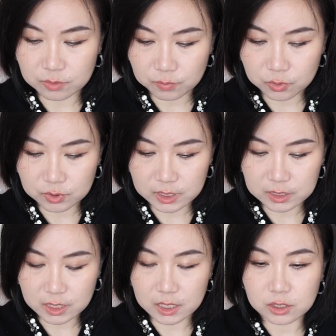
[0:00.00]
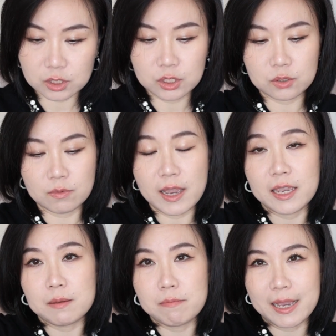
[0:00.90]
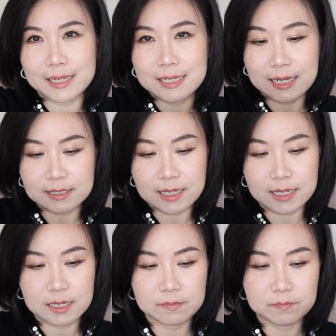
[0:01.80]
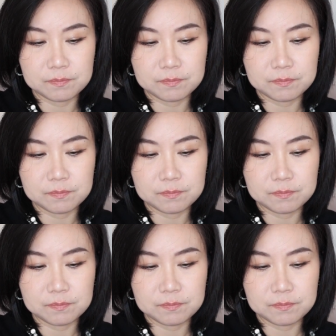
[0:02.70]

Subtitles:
put it into a magnetic